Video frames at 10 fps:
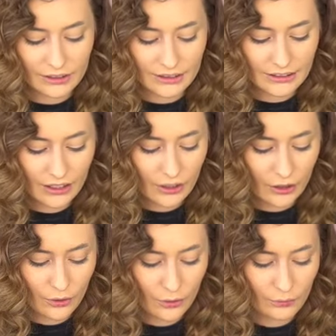
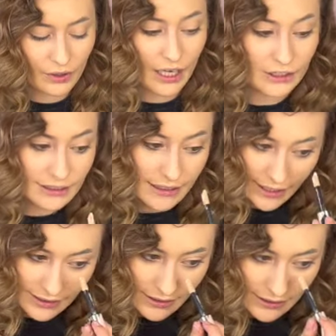So I just
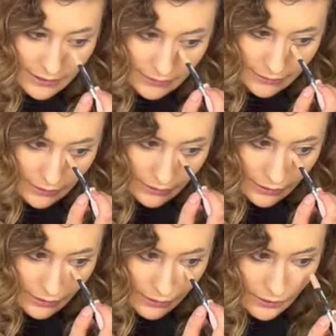take this,
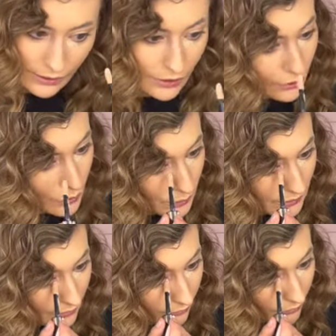
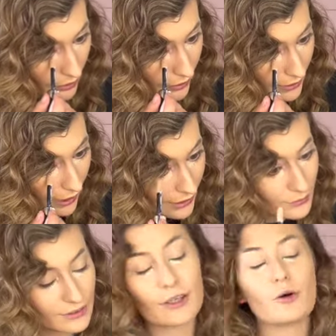I
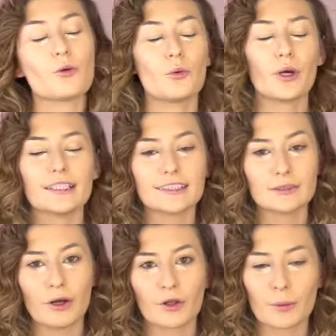use way
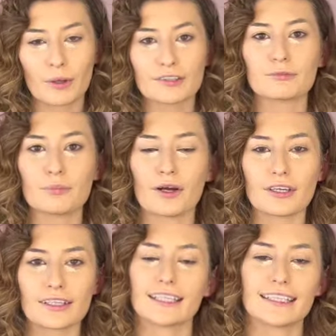smaller amounts of
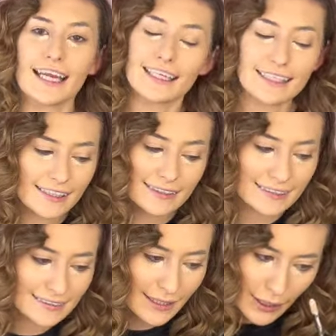product than Katie does.